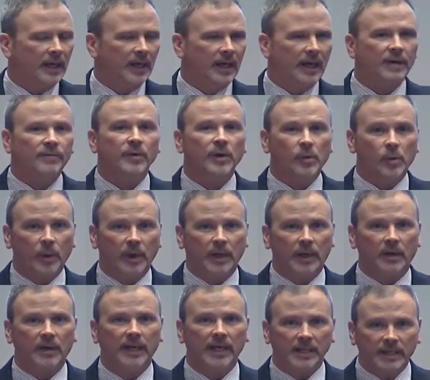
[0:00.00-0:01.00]

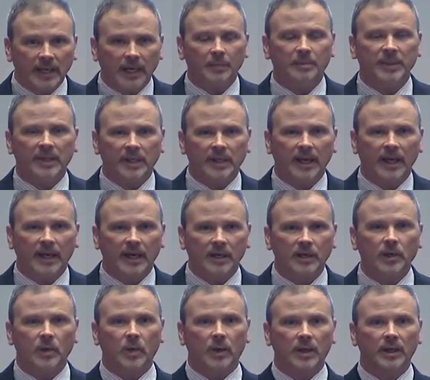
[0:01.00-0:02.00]
everywhere in that big
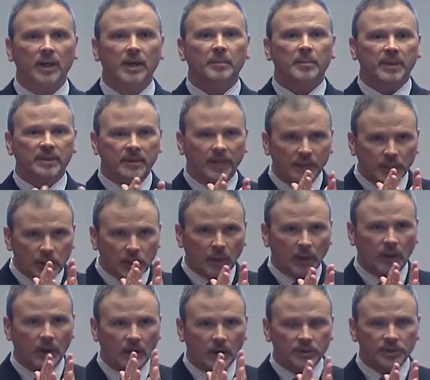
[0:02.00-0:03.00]
category, but then you
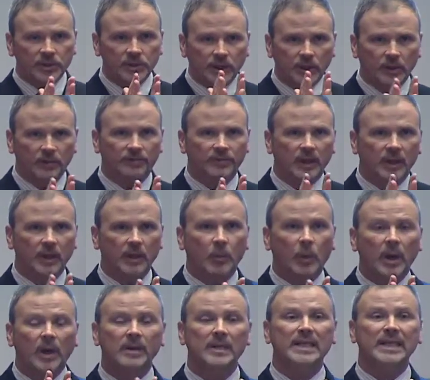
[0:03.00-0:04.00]
are also very
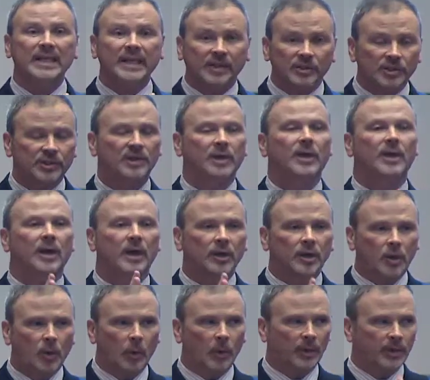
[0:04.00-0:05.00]
well niched
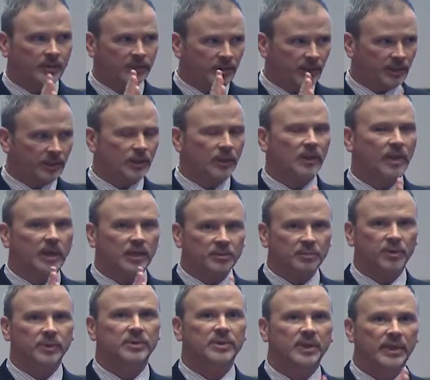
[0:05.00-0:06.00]
according to your
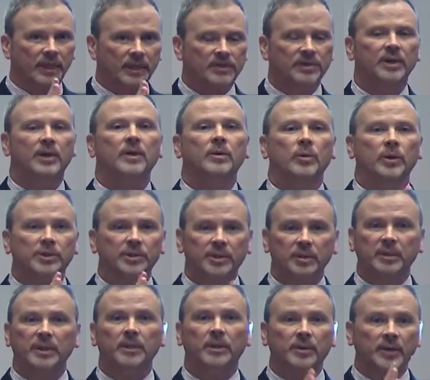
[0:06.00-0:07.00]
expertise, which
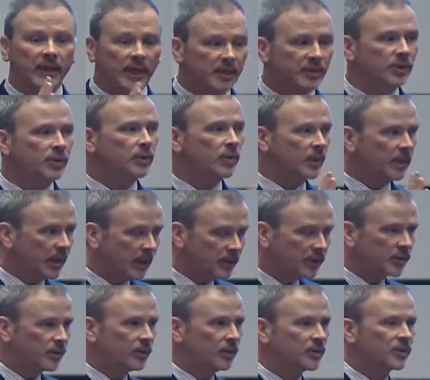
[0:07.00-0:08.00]
could be location
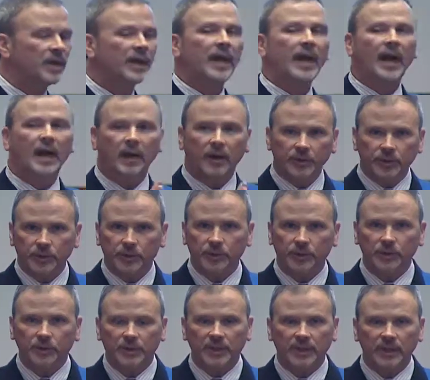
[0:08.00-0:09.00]
credentials, how you
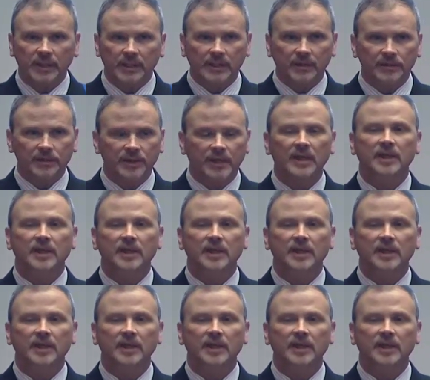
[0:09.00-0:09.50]
do things,